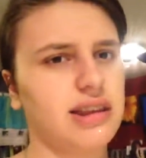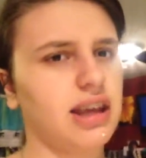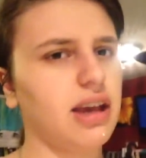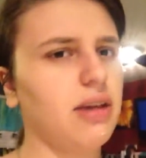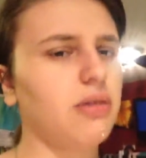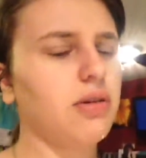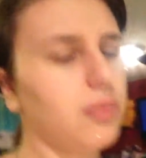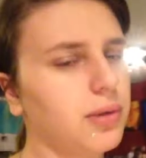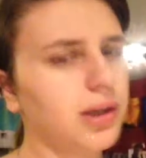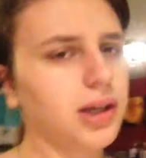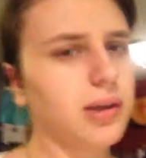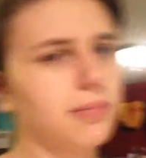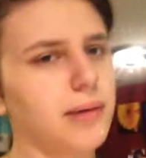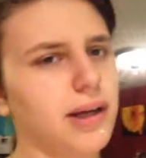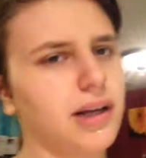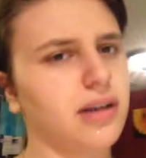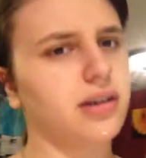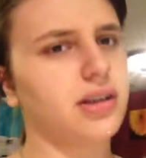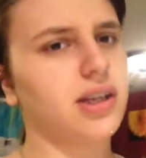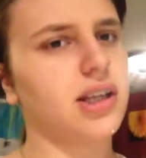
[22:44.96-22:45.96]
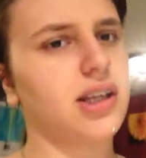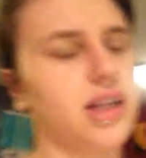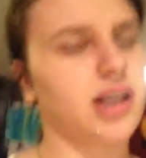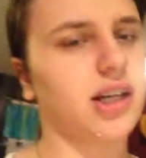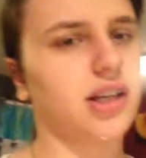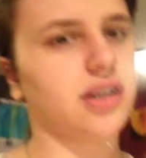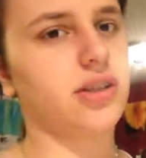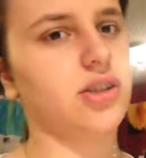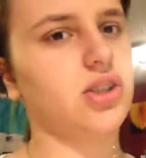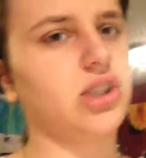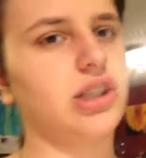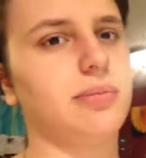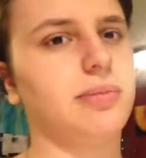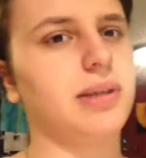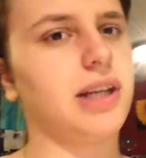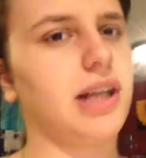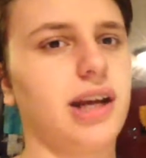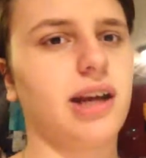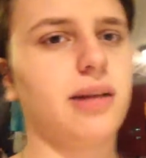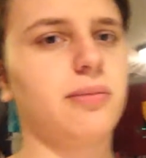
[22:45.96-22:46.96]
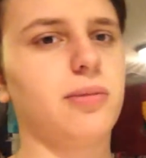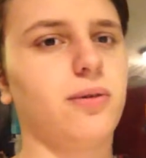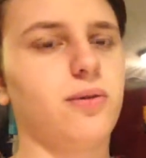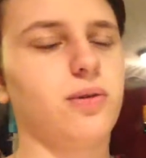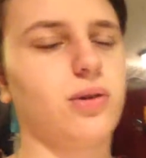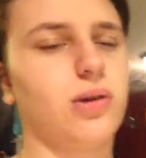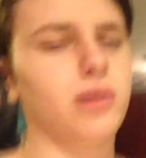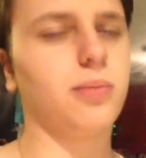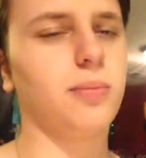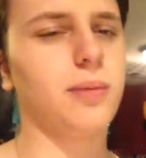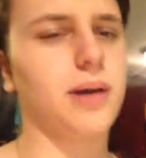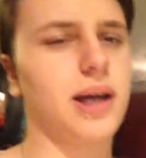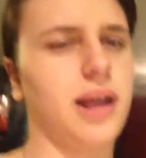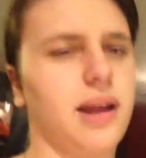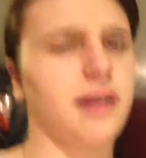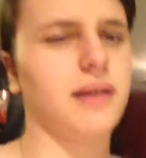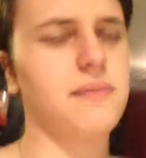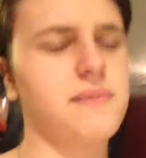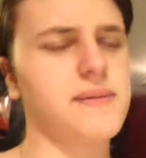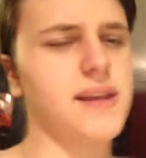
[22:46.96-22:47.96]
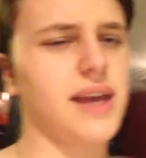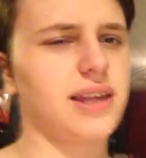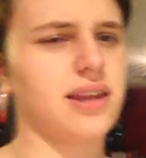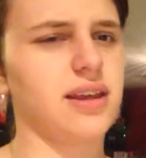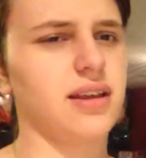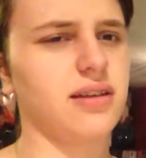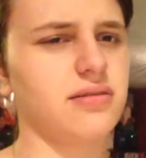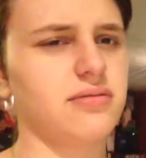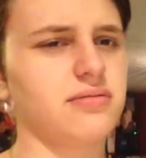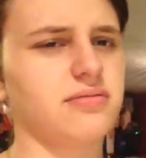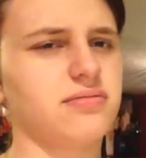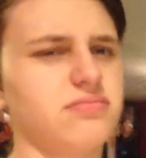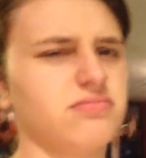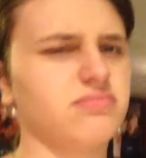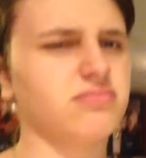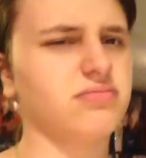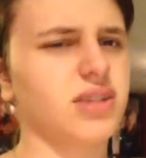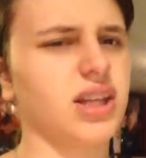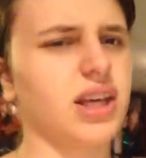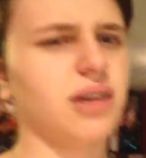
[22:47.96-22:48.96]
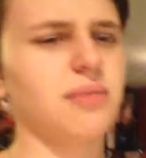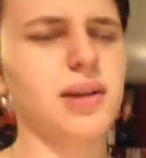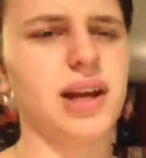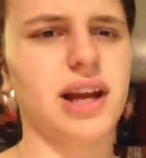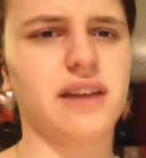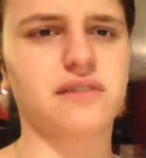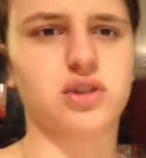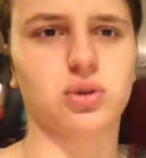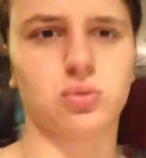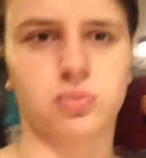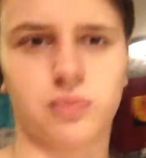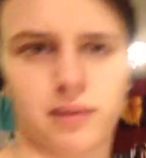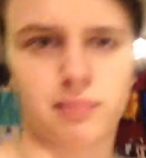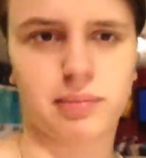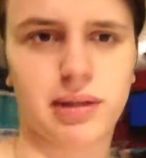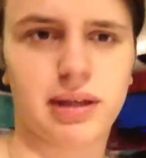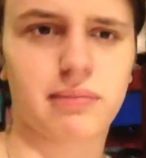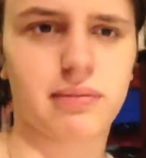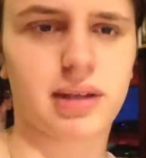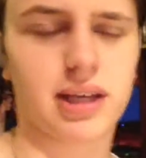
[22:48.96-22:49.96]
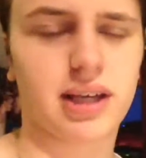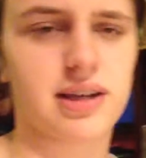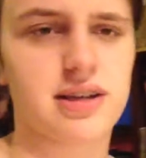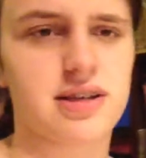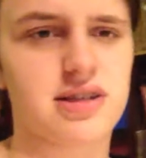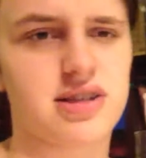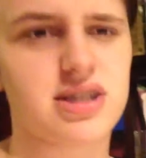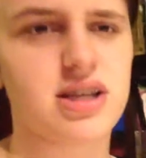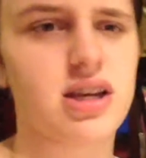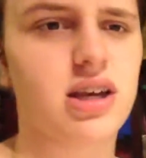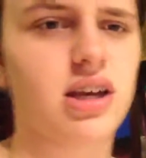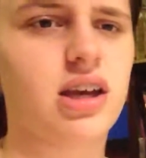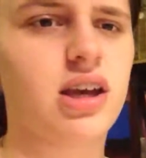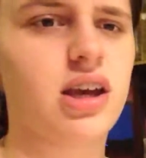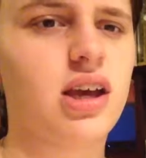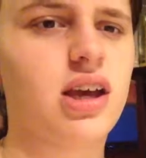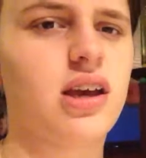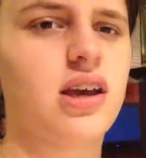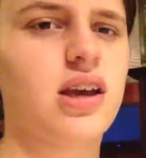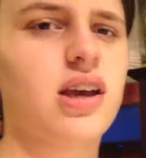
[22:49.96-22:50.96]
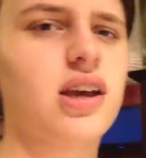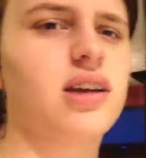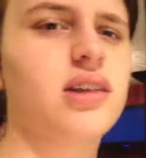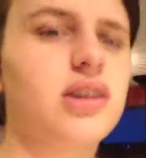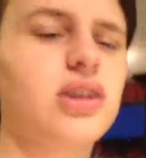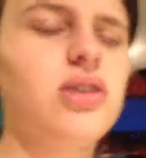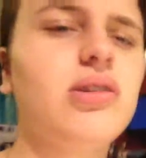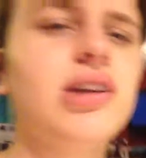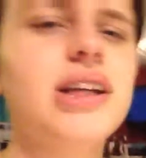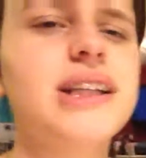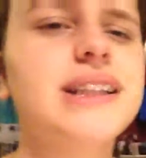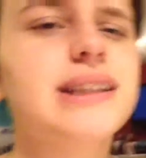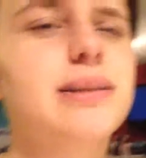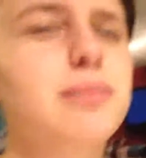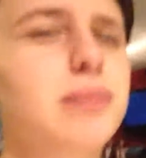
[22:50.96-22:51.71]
it would work better than that other ship that I had before, but I think I'm gonna have to rip it because you need